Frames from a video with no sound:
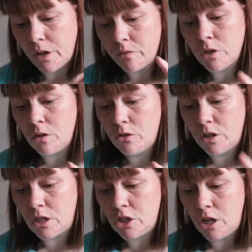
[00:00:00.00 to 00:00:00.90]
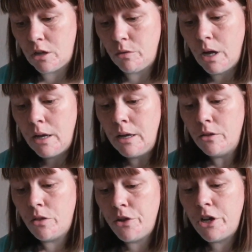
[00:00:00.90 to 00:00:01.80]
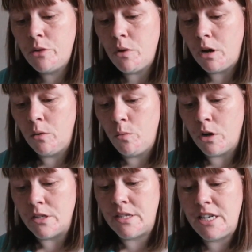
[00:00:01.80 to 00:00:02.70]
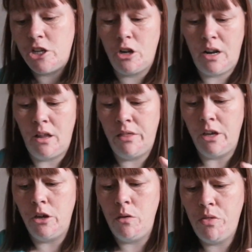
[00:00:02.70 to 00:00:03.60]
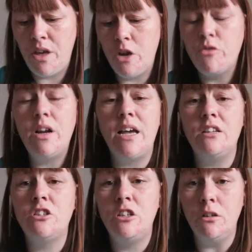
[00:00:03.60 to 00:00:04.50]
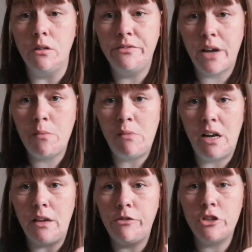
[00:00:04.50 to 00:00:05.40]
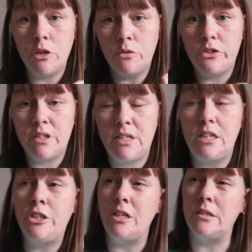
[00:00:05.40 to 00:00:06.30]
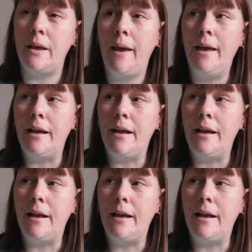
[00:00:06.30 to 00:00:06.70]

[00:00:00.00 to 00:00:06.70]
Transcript: I told you the 2. The third one was stitch on anything you think relates to your family for 200 stitches.